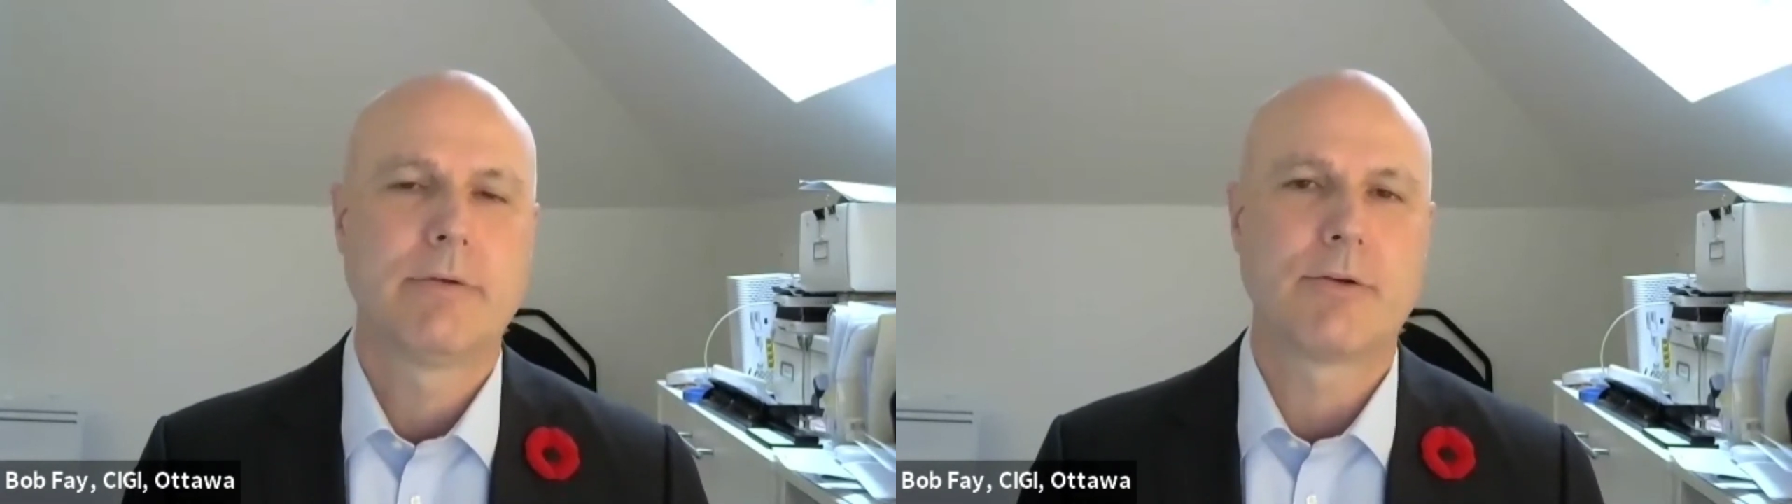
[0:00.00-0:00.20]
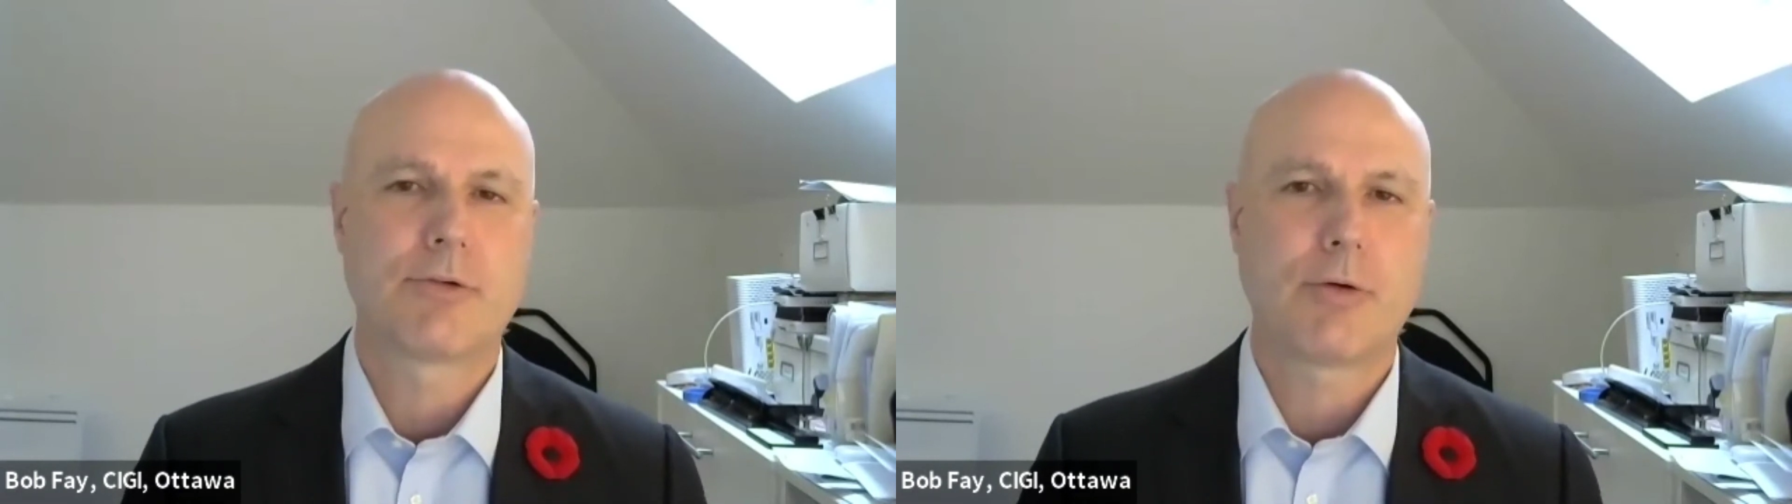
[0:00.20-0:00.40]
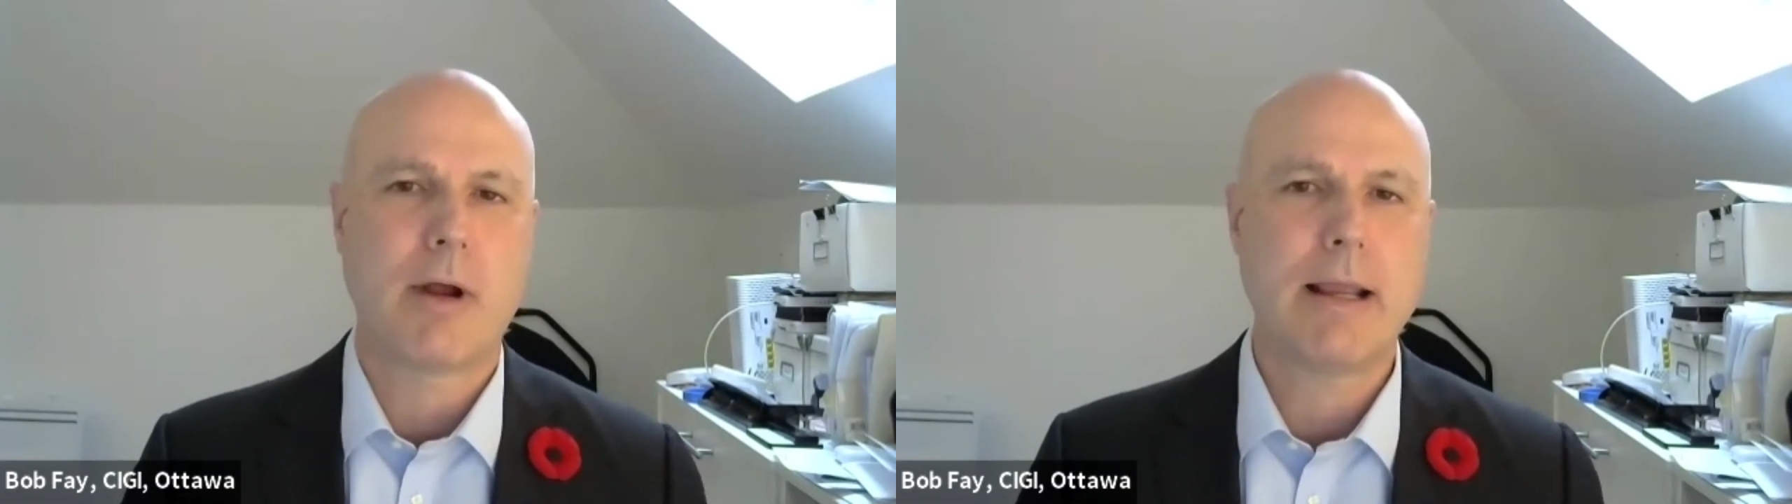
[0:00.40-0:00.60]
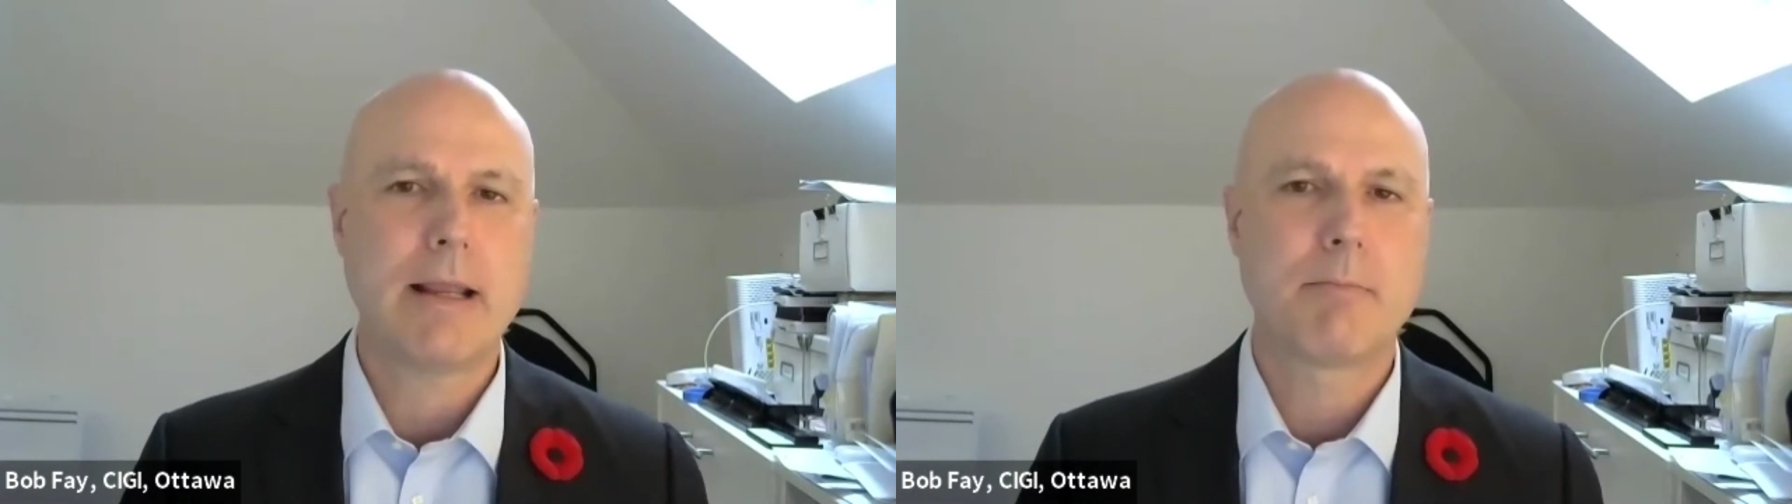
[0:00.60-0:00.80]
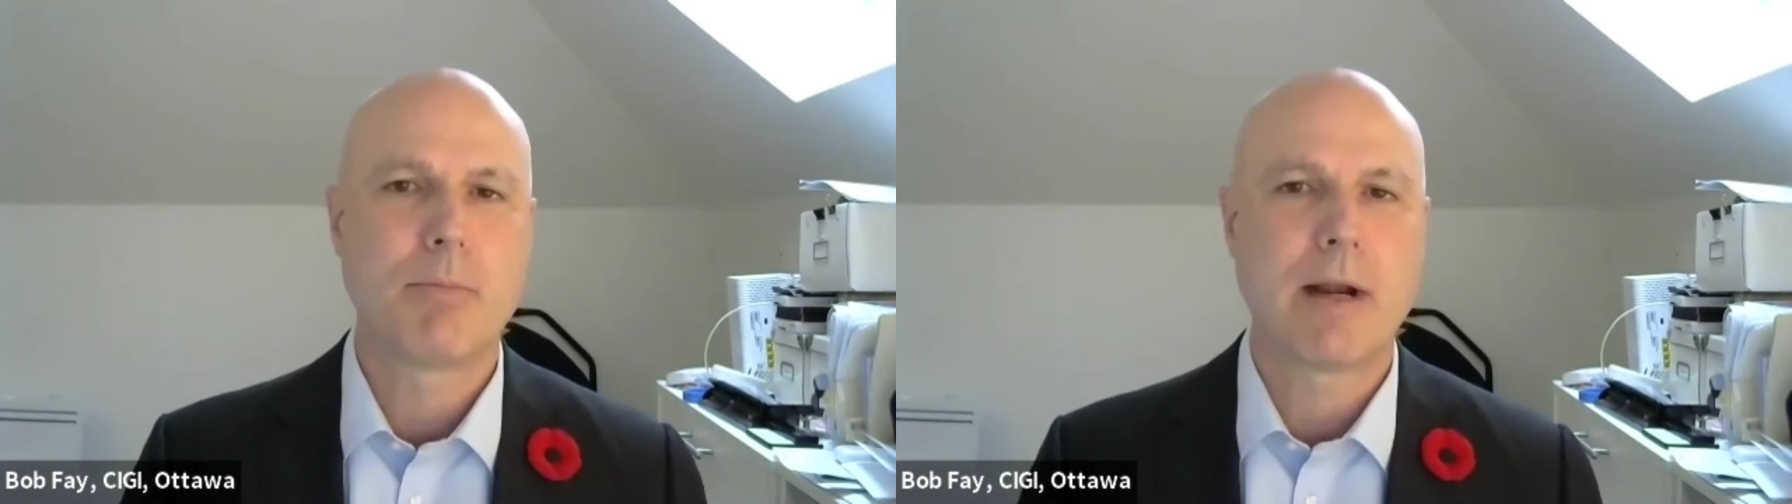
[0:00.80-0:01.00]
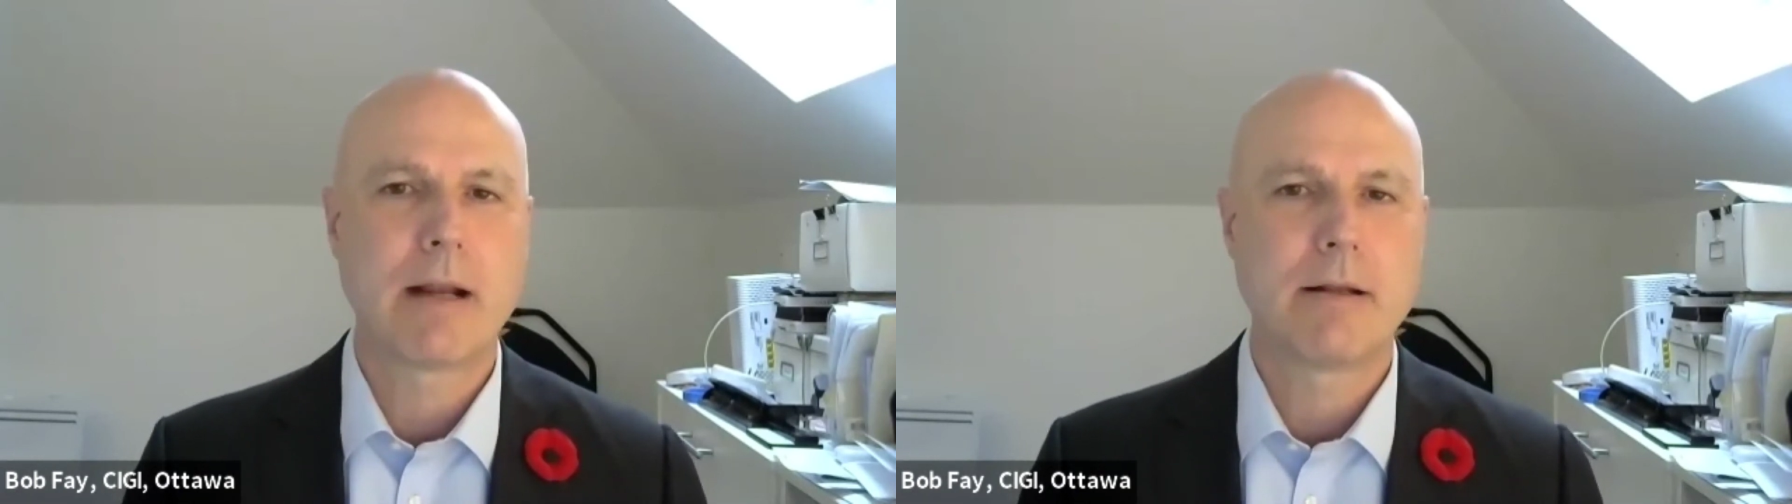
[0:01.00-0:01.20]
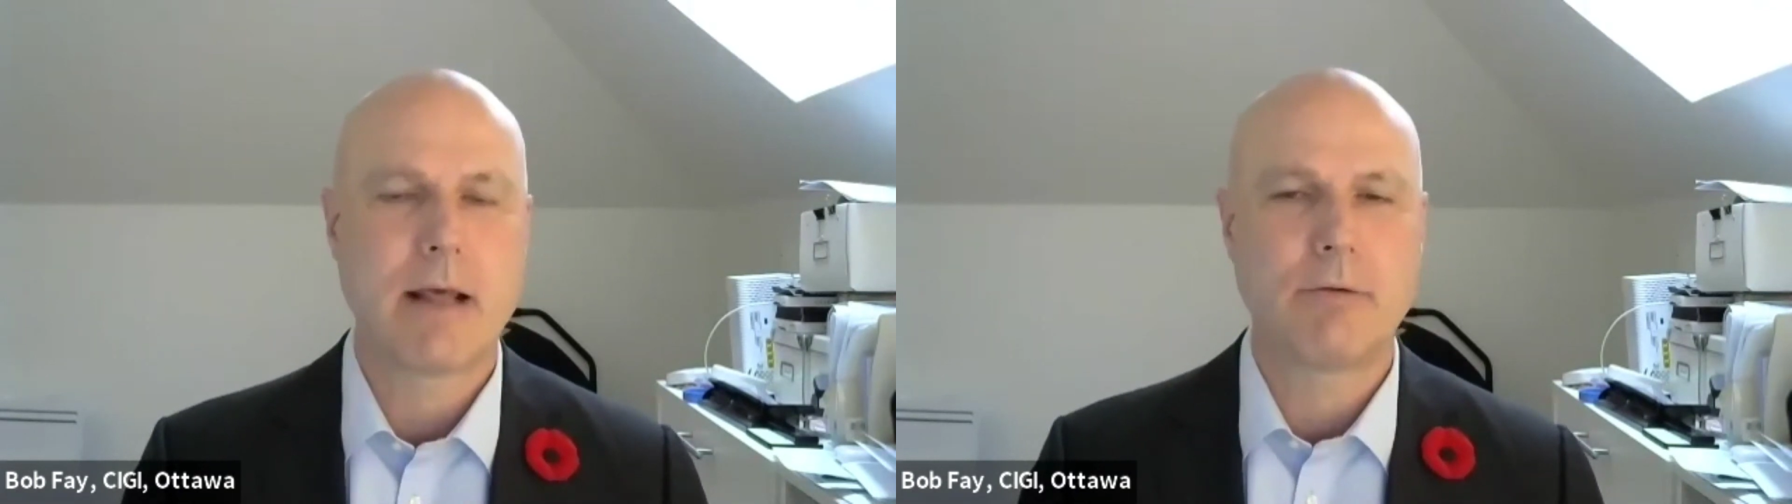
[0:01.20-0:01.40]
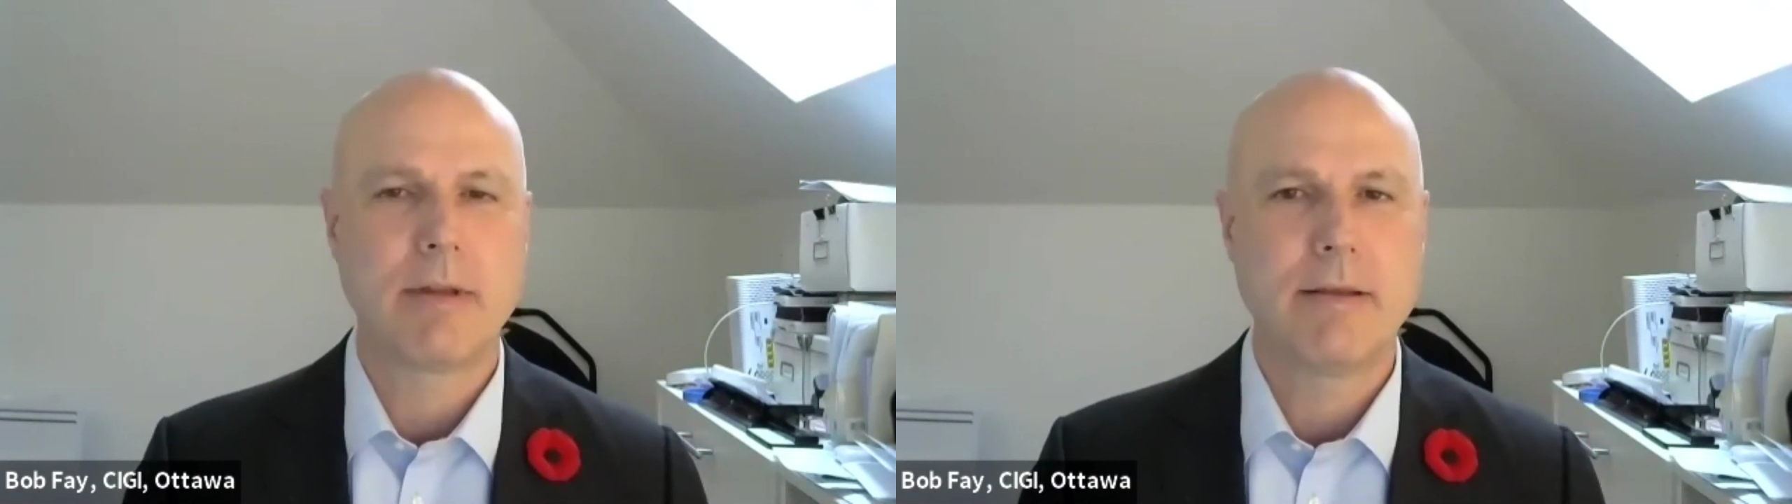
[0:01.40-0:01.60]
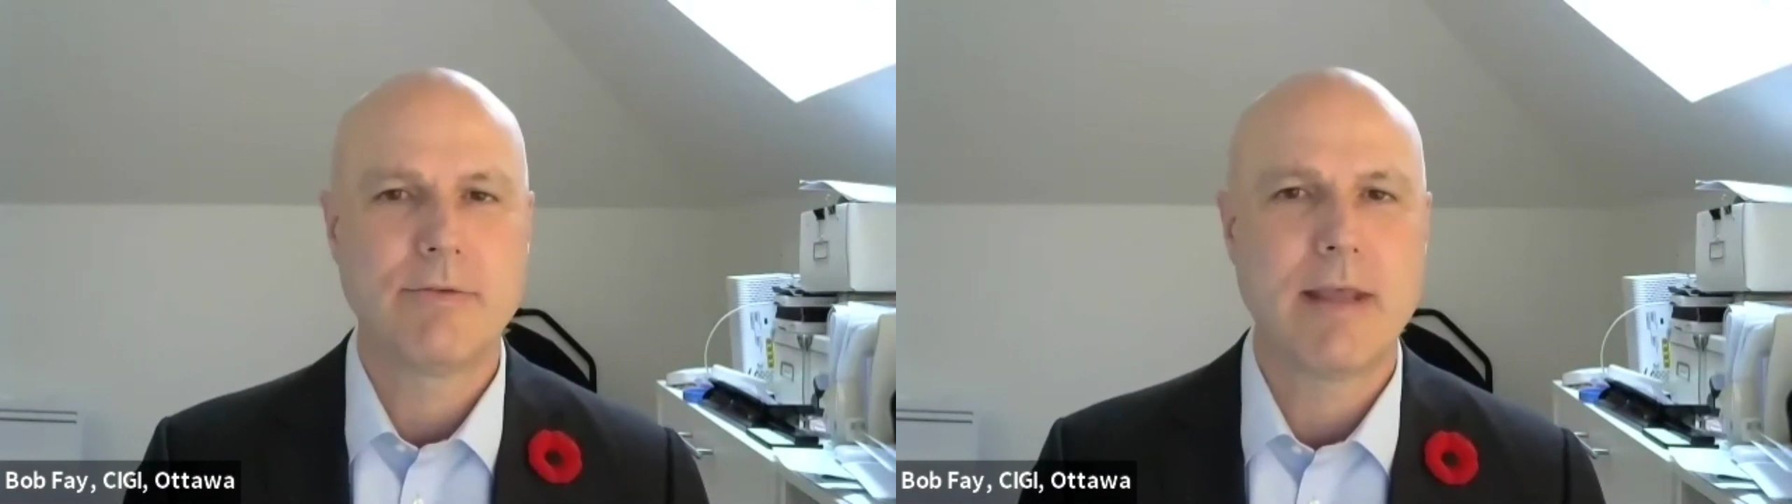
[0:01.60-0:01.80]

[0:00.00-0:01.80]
to try and bring not only these